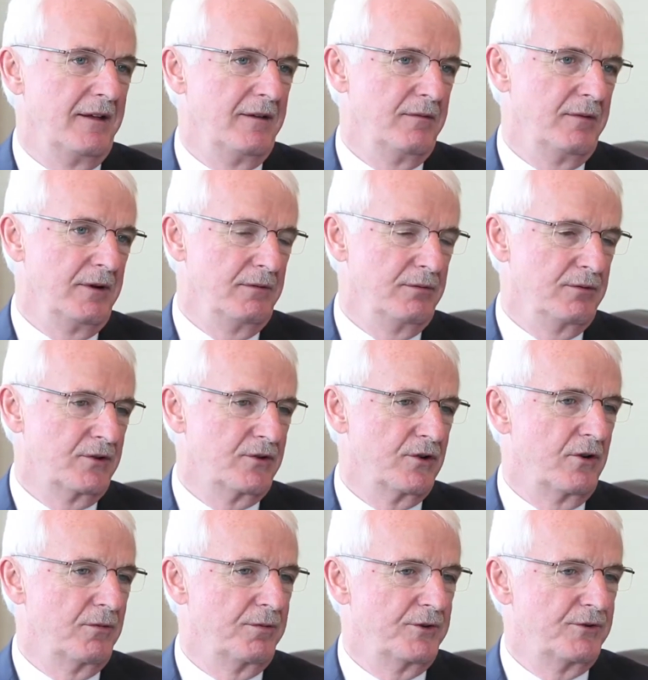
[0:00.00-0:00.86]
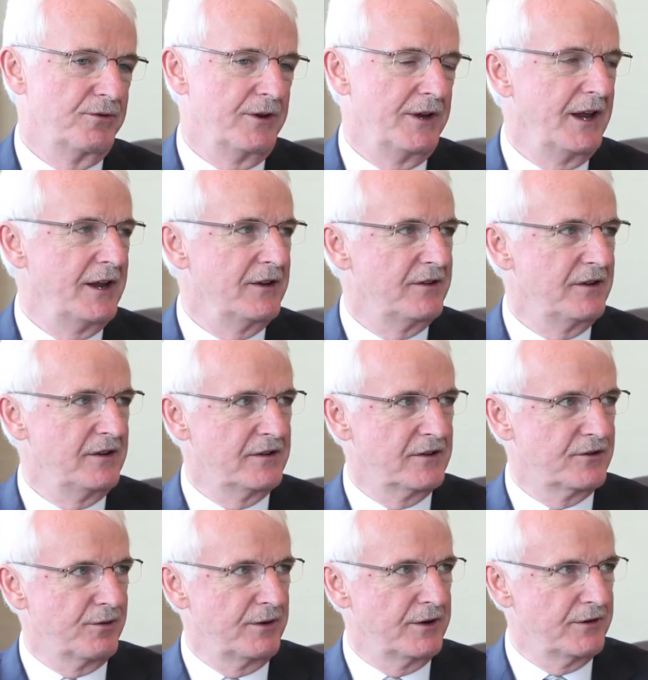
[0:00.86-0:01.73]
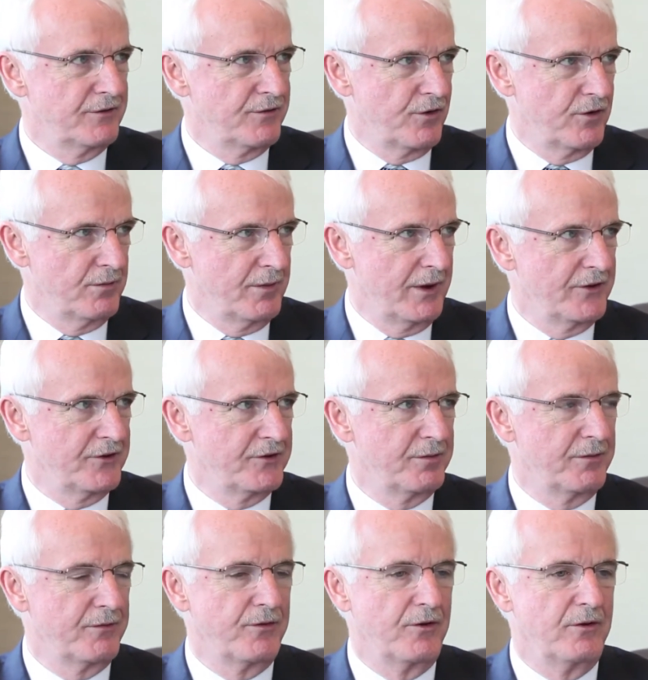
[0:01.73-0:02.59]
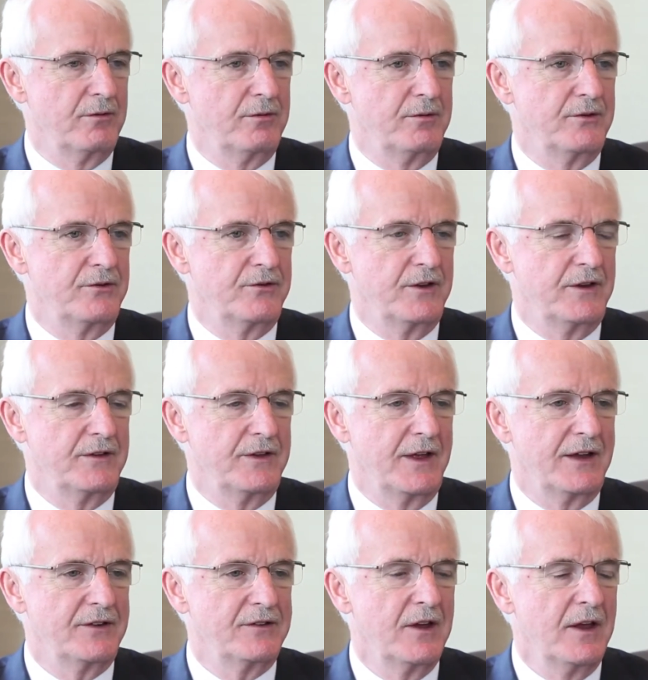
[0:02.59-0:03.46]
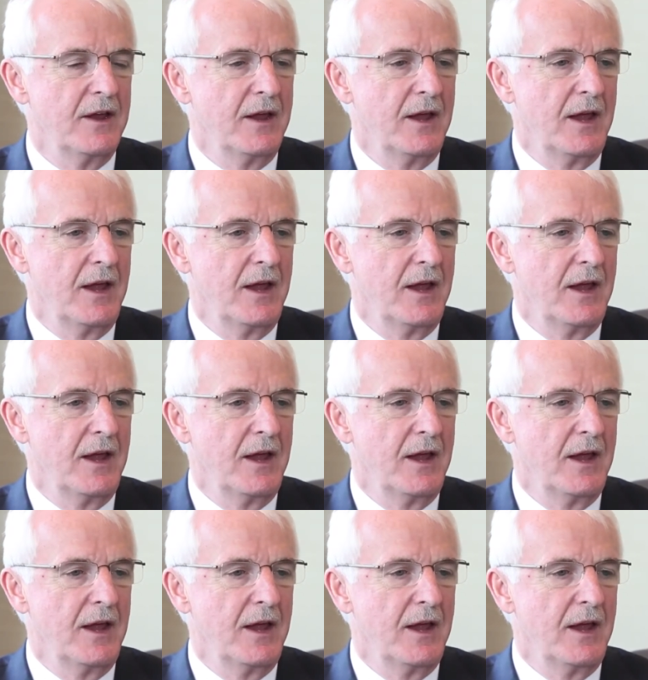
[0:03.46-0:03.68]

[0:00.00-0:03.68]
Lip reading: We would talk between 18 to 24 months before we would see that.